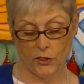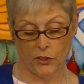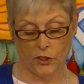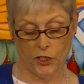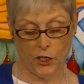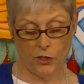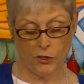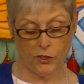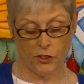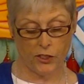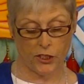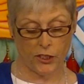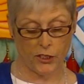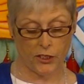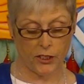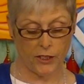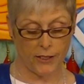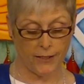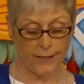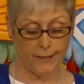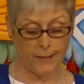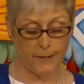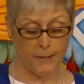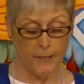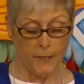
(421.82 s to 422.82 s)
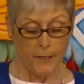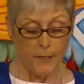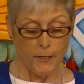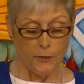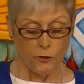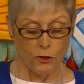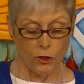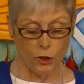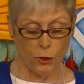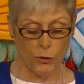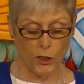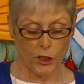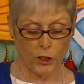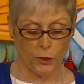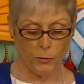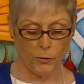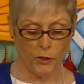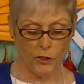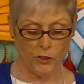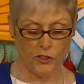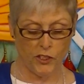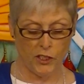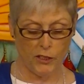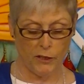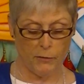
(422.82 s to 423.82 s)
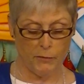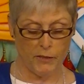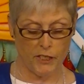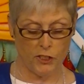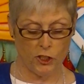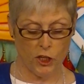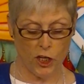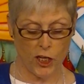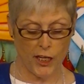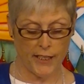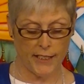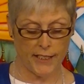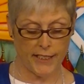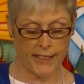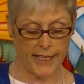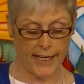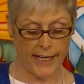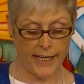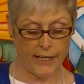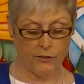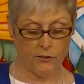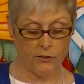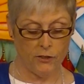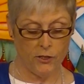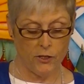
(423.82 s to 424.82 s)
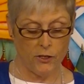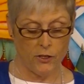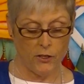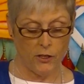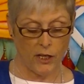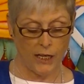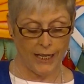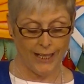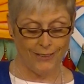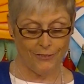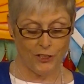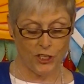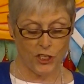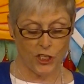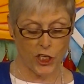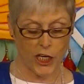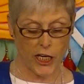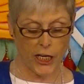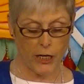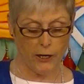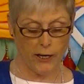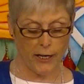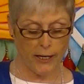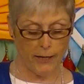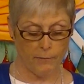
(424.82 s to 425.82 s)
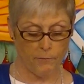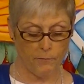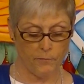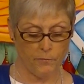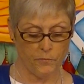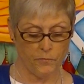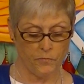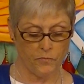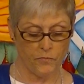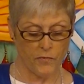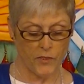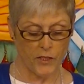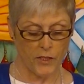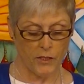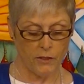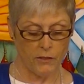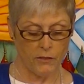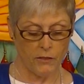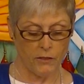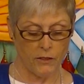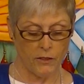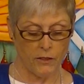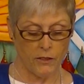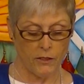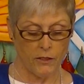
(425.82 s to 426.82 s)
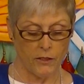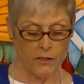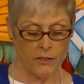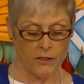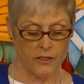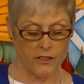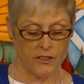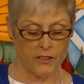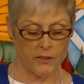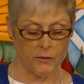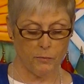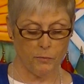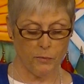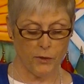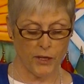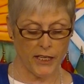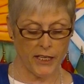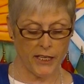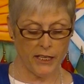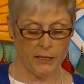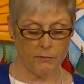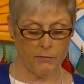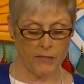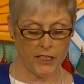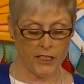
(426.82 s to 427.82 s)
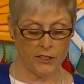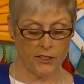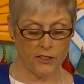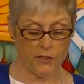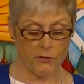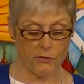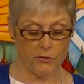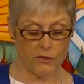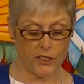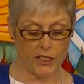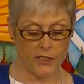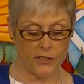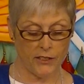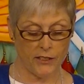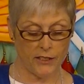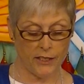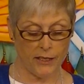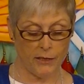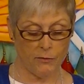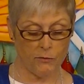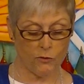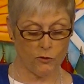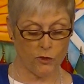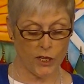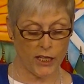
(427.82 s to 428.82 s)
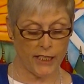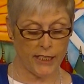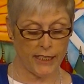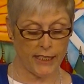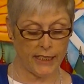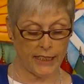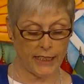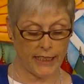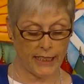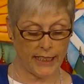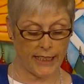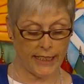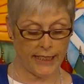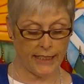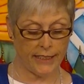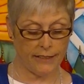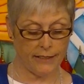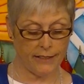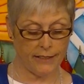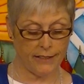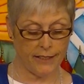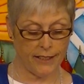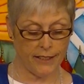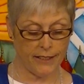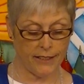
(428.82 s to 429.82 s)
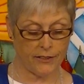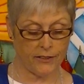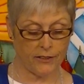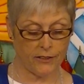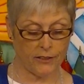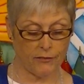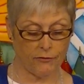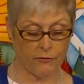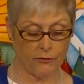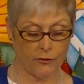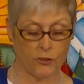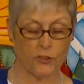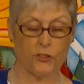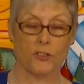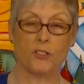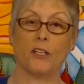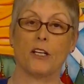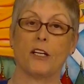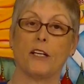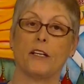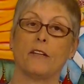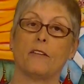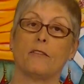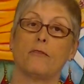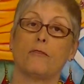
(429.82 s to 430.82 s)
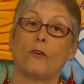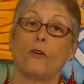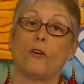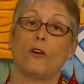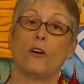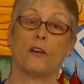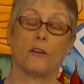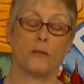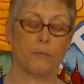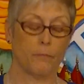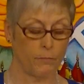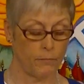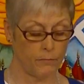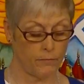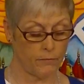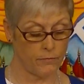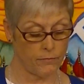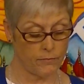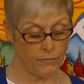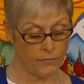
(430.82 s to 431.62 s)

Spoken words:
as a docent at the Jewish Museum in Chinatown. I have to share him. This is bringing me to the reason I'm writing late on this, the first night of autumn.